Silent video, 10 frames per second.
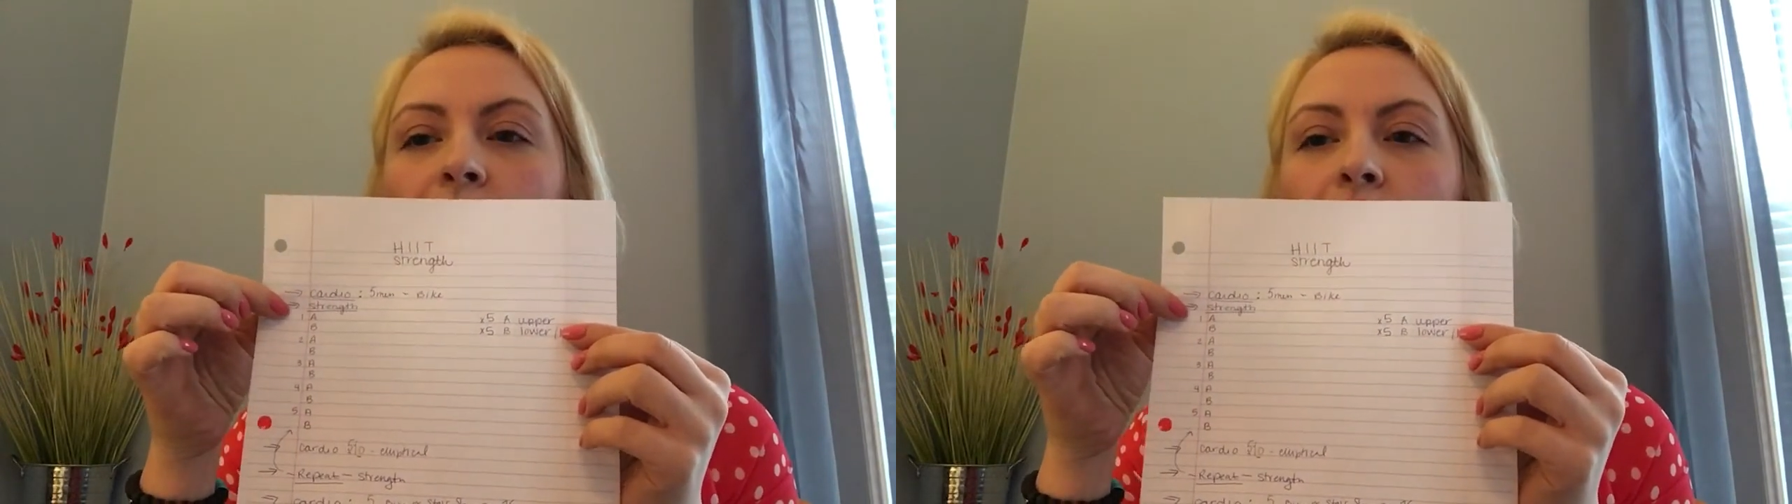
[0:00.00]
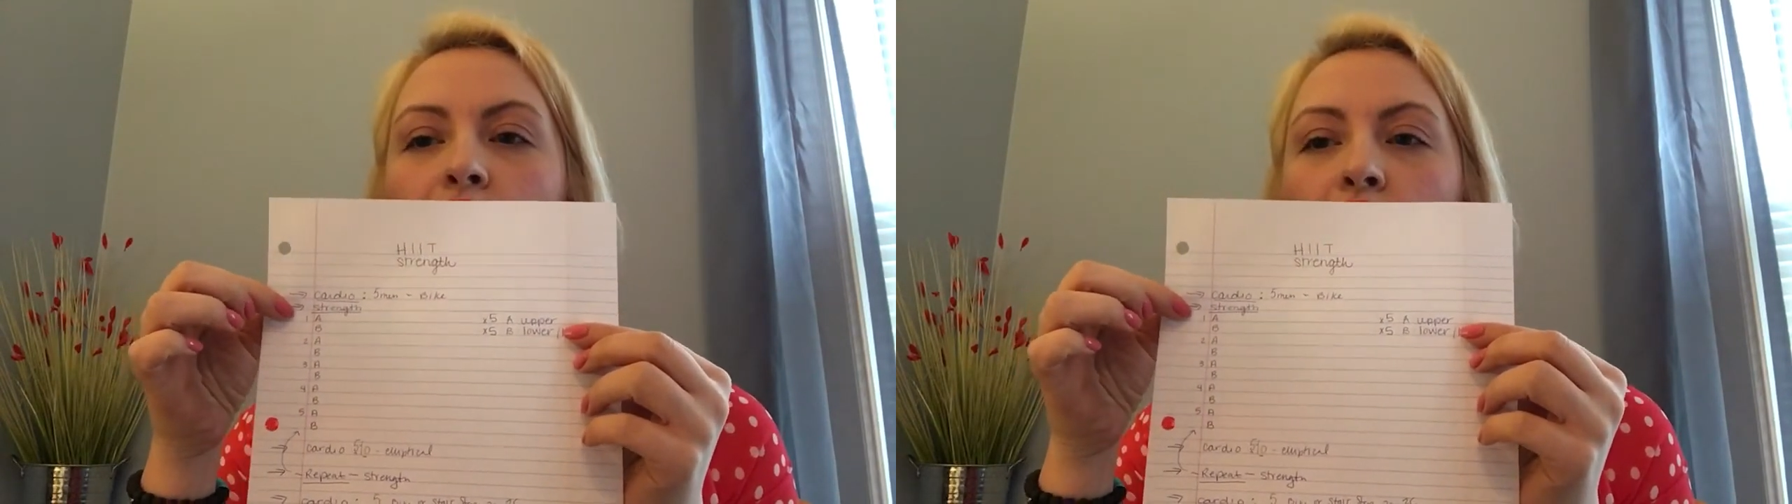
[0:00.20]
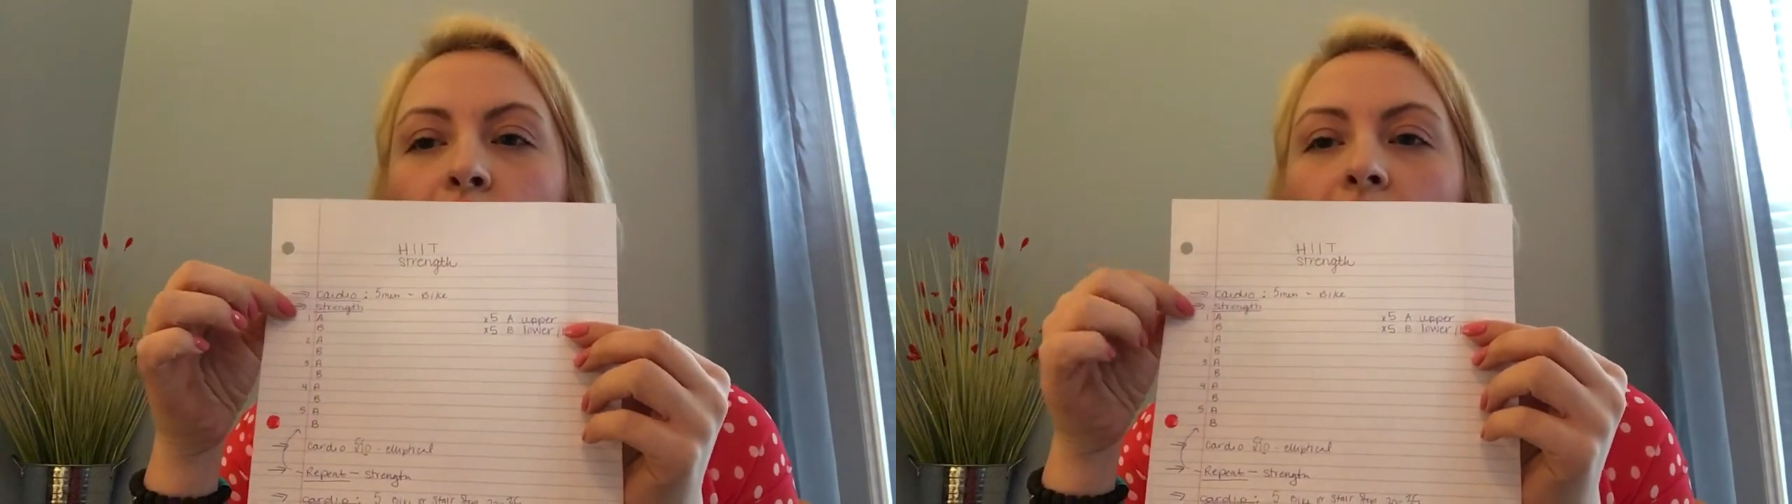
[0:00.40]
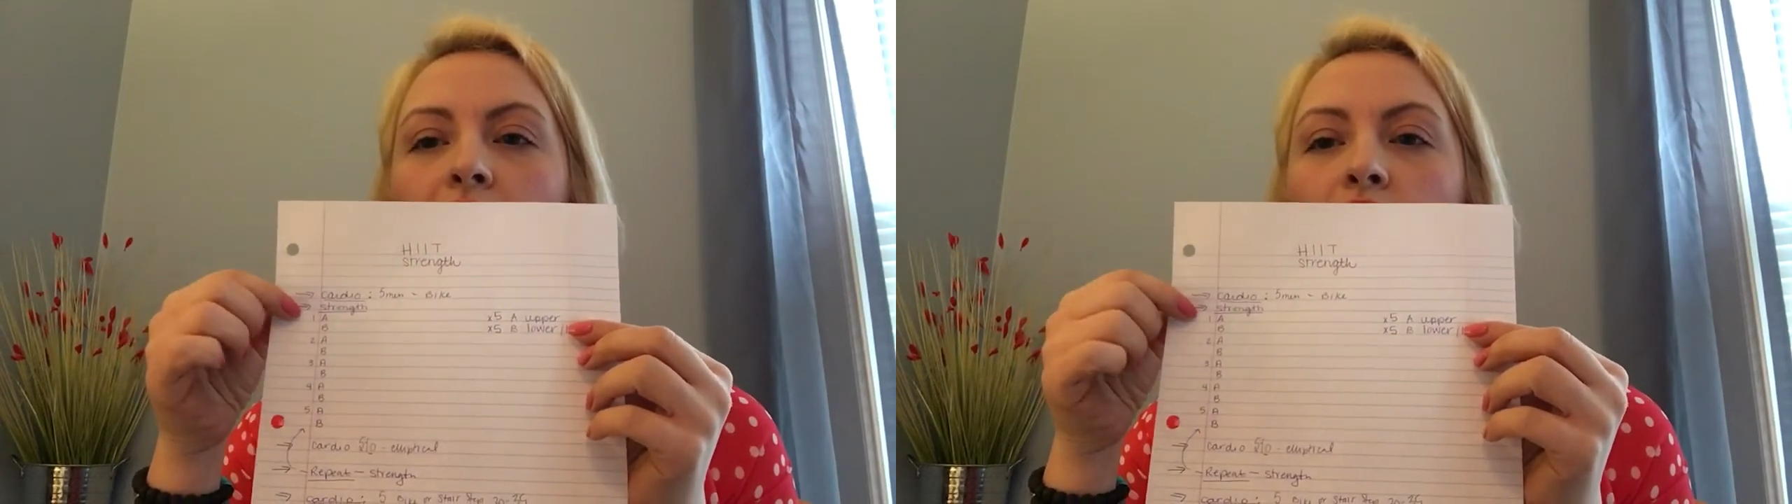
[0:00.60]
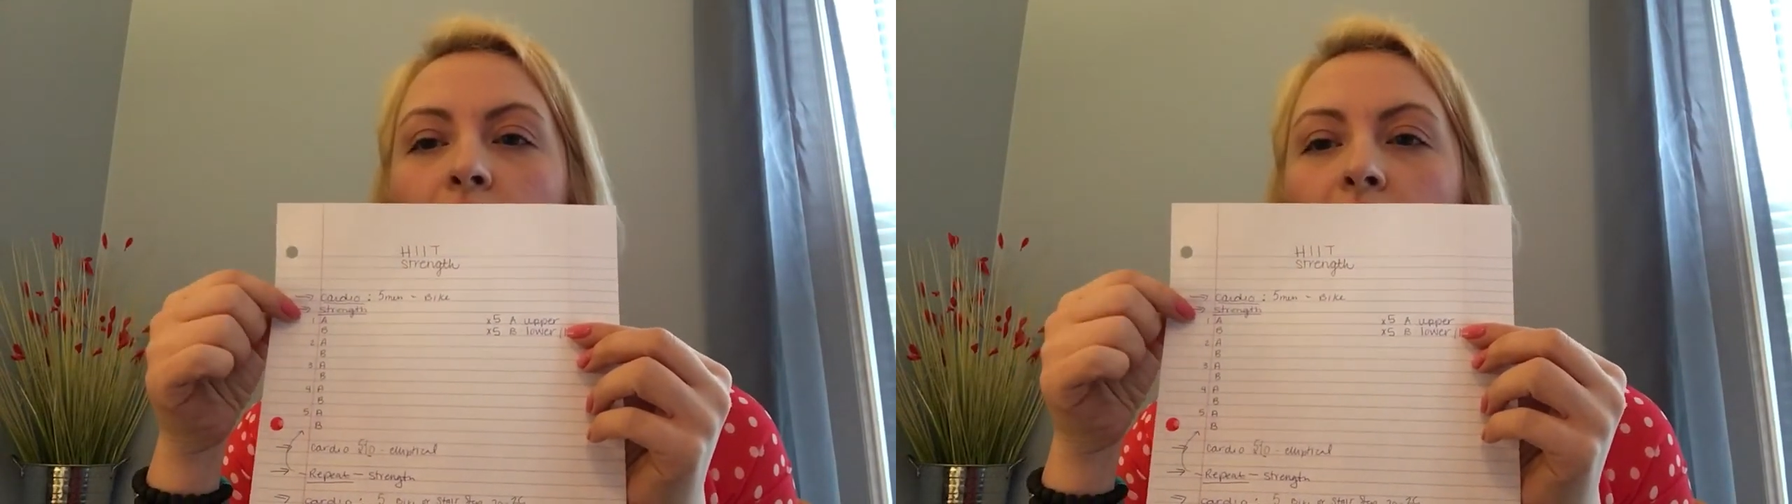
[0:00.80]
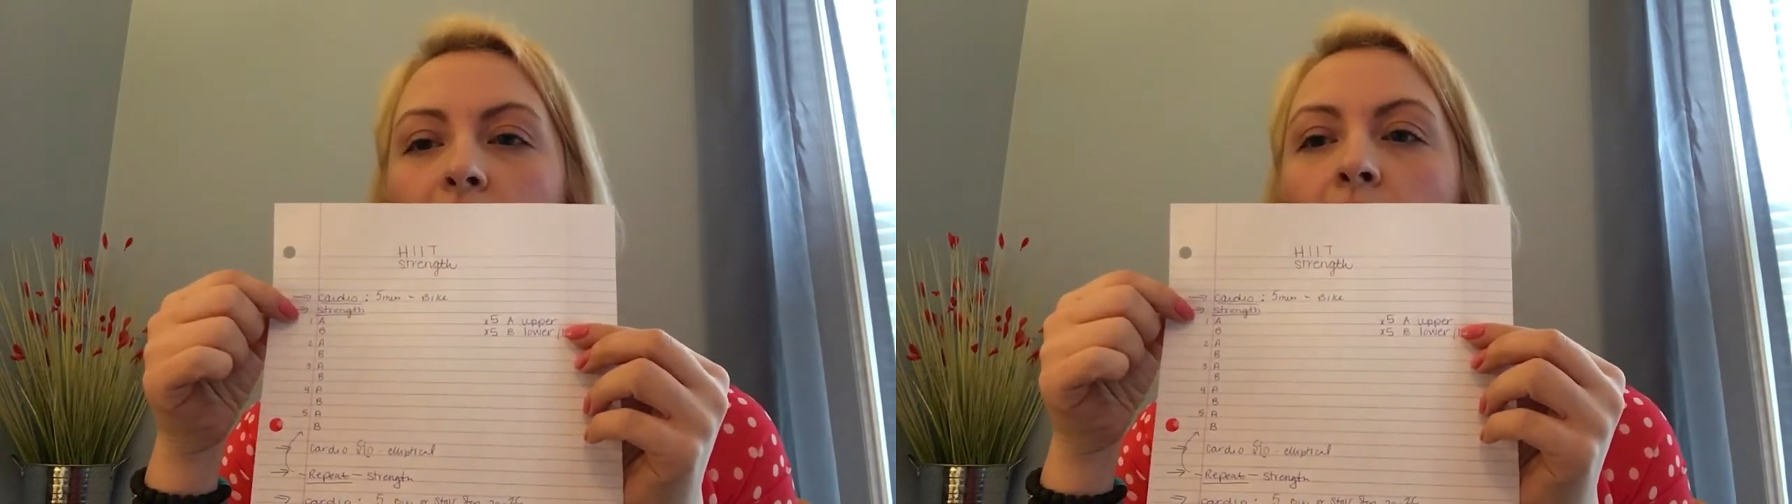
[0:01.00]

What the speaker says: to the strength training